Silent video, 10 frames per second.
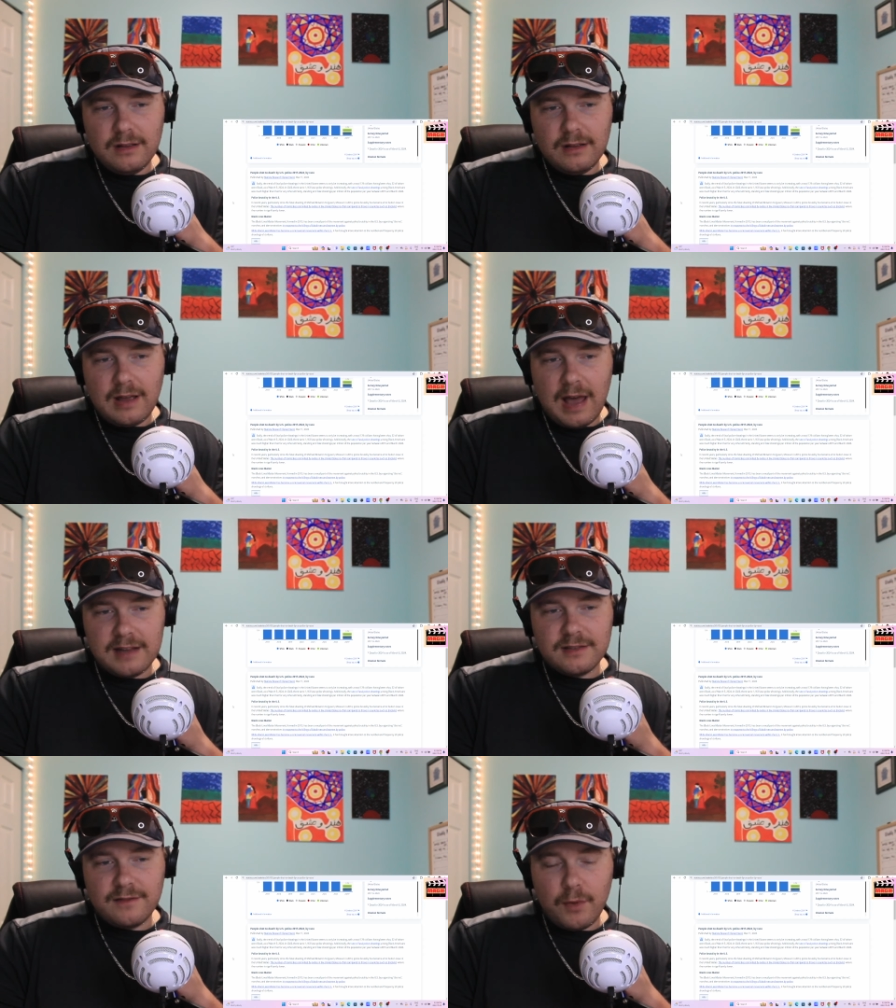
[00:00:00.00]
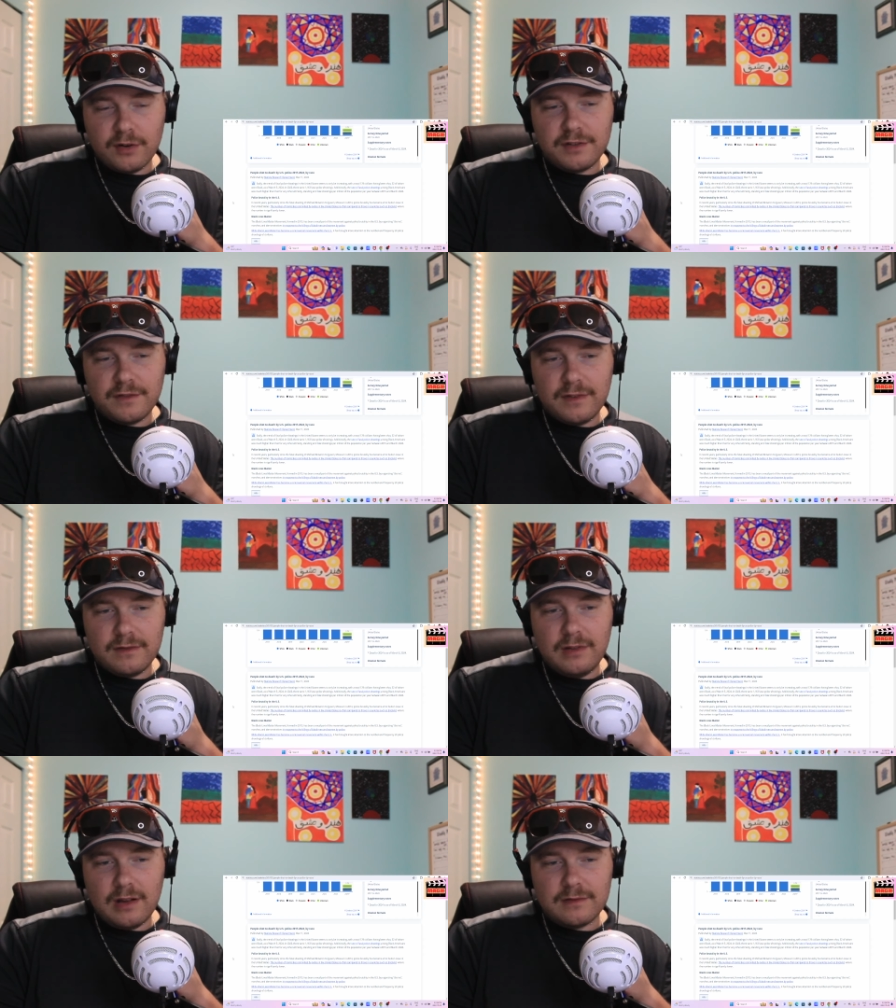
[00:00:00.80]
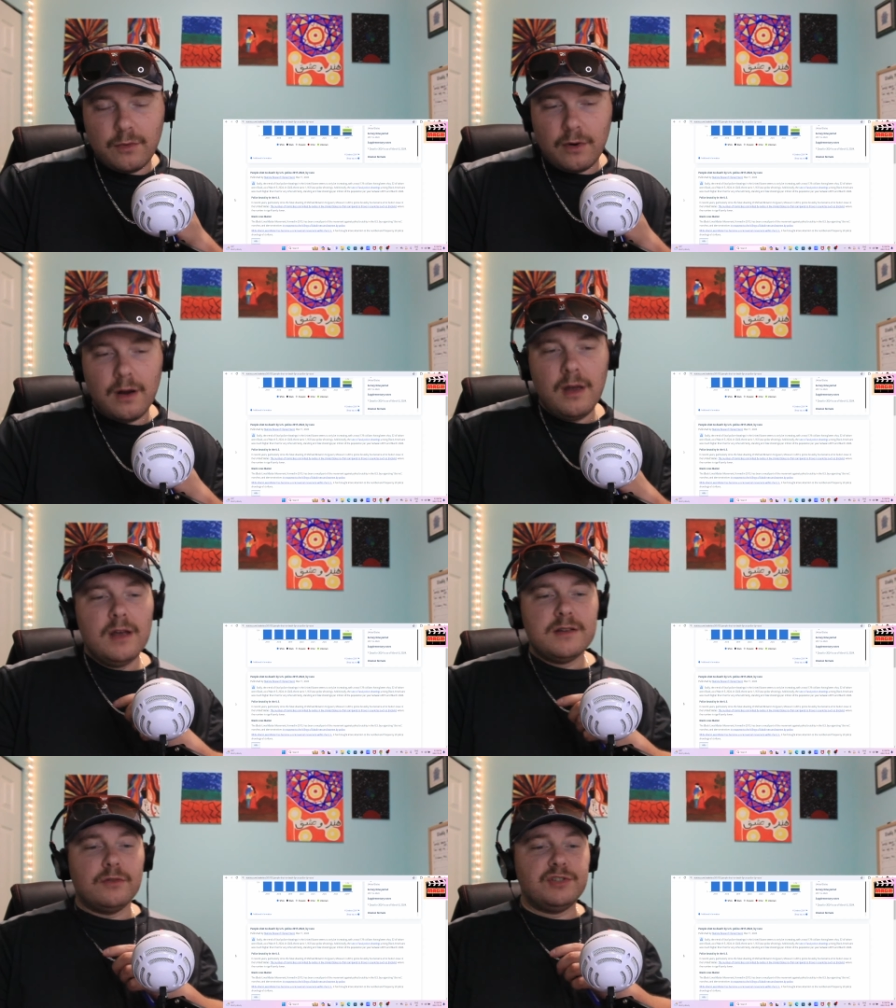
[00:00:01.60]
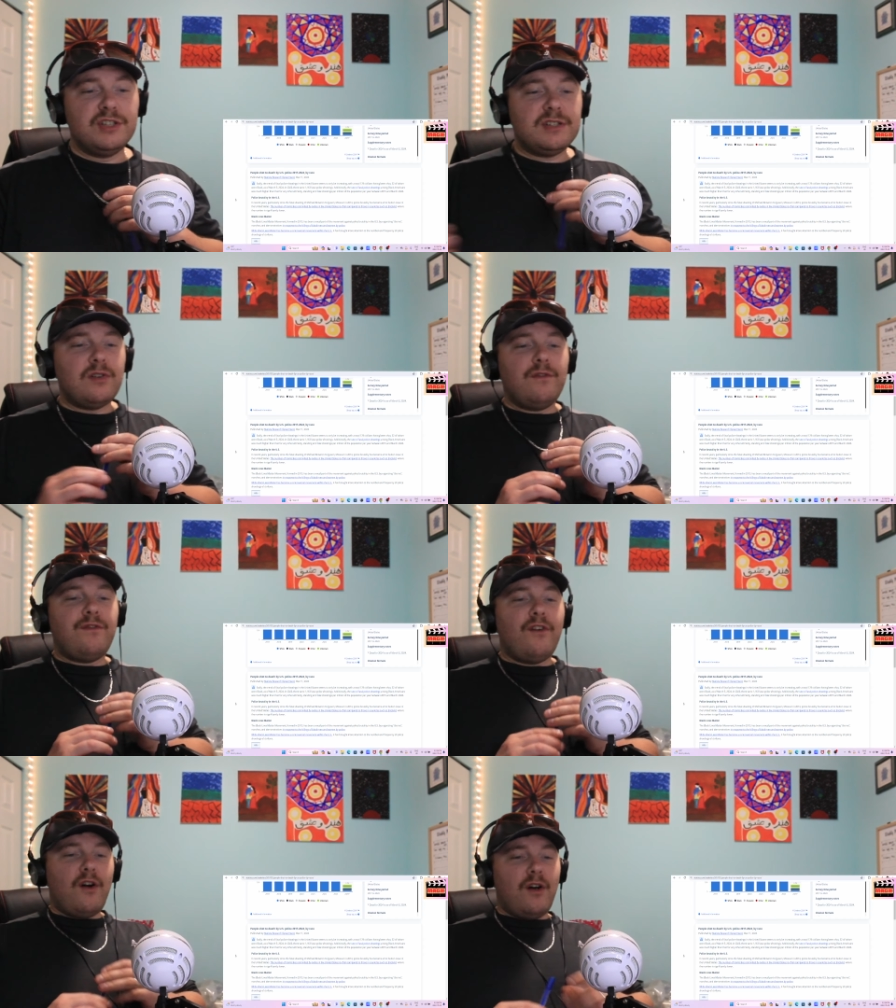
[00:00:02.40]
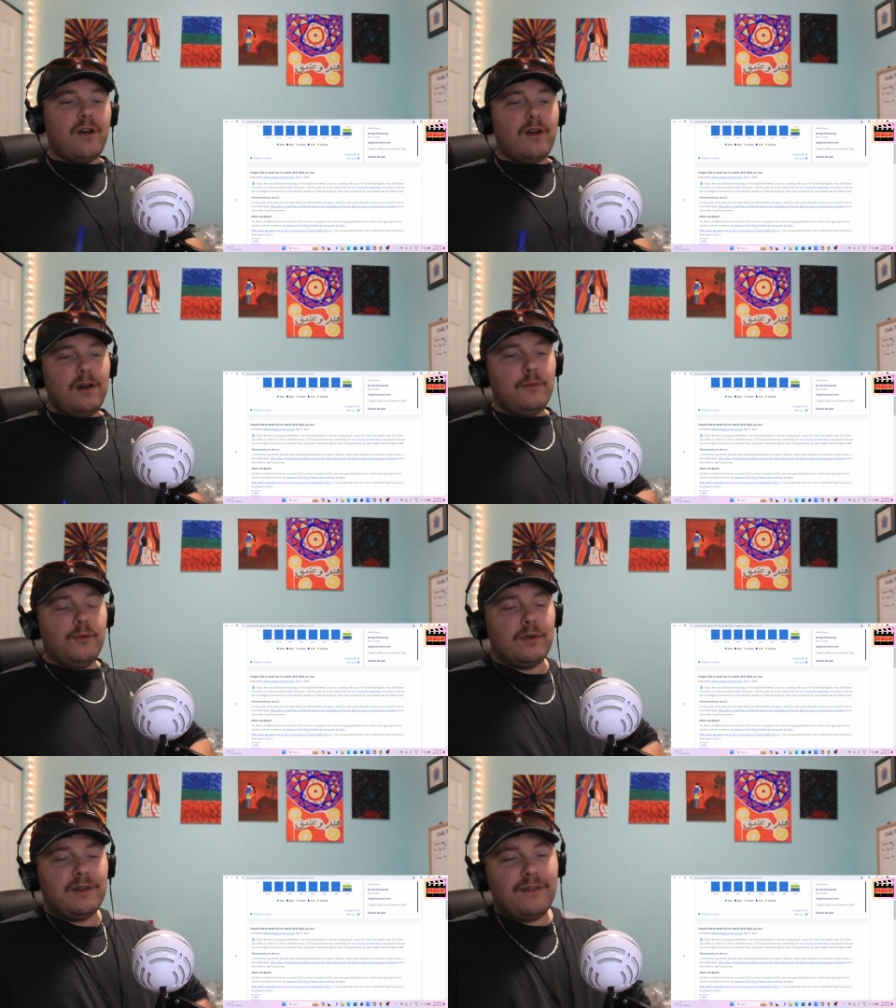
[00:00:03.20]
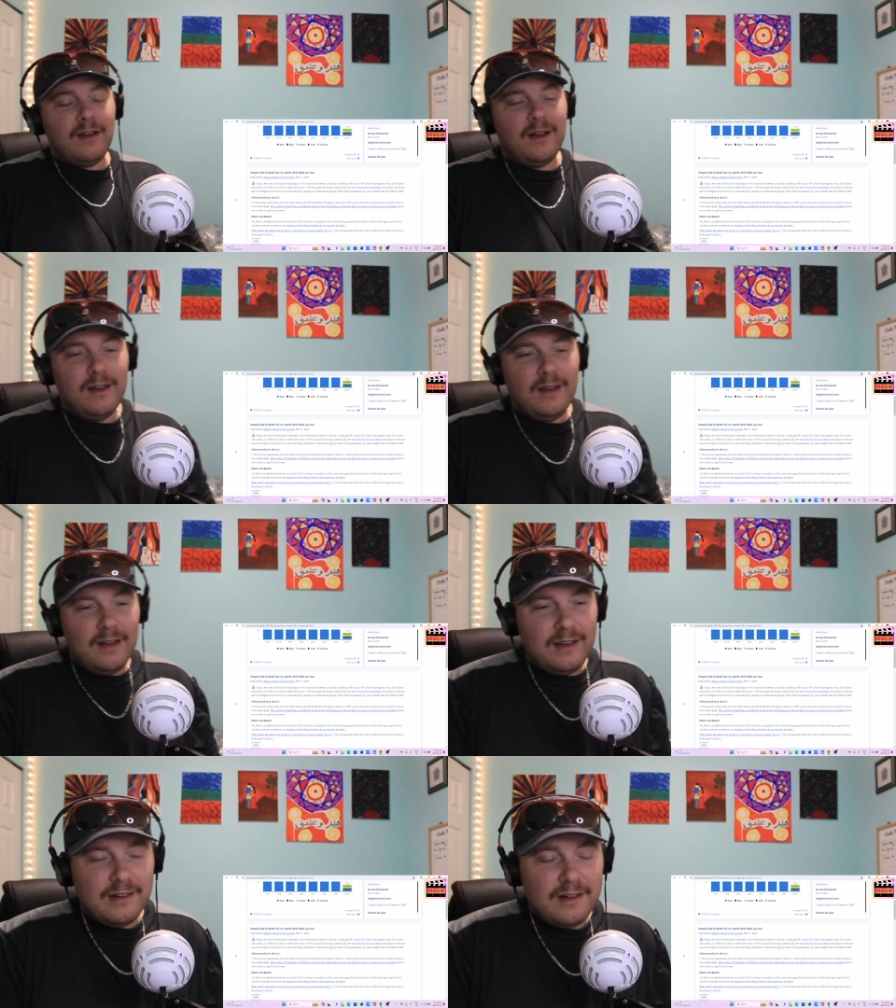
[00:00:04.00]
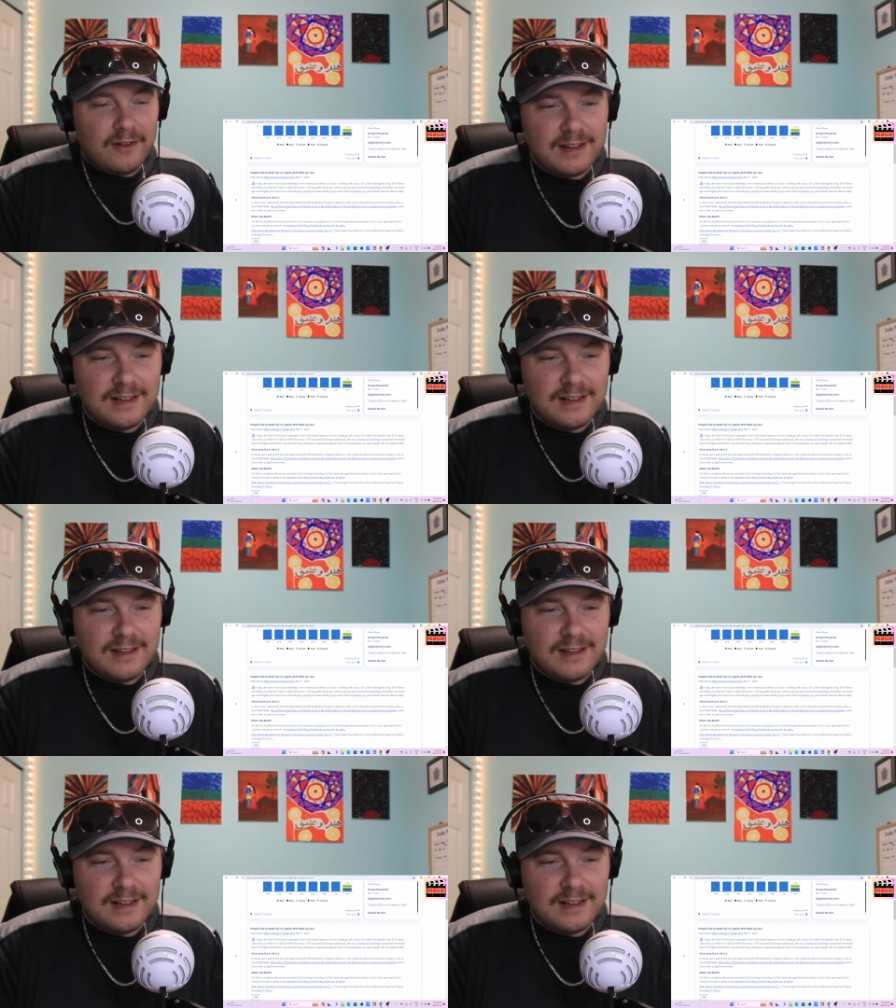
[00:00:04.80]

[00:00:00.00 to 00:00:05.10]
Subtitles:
as of March 5th, 2004. So just so far, we're only, you know,